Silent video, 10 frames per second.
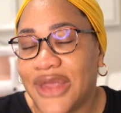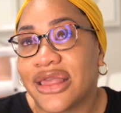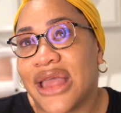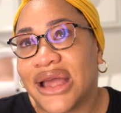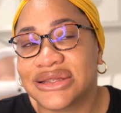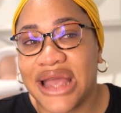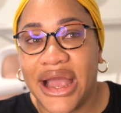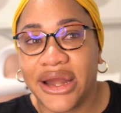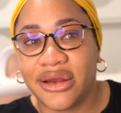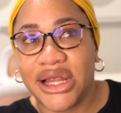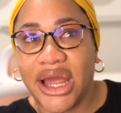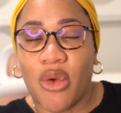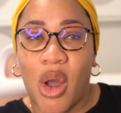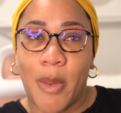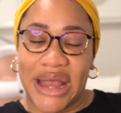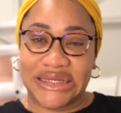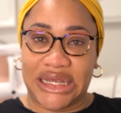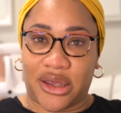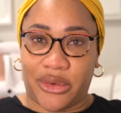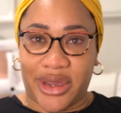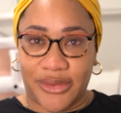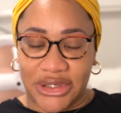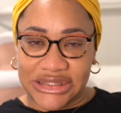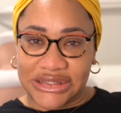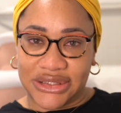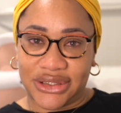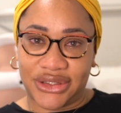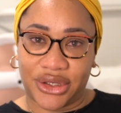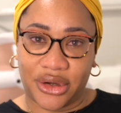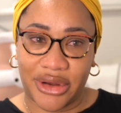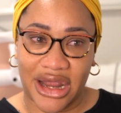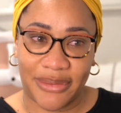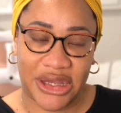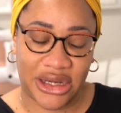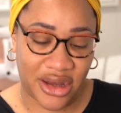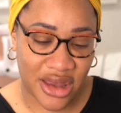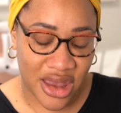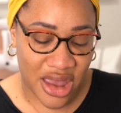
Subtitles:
that's kind of like what my takeaway was, you know what I mean?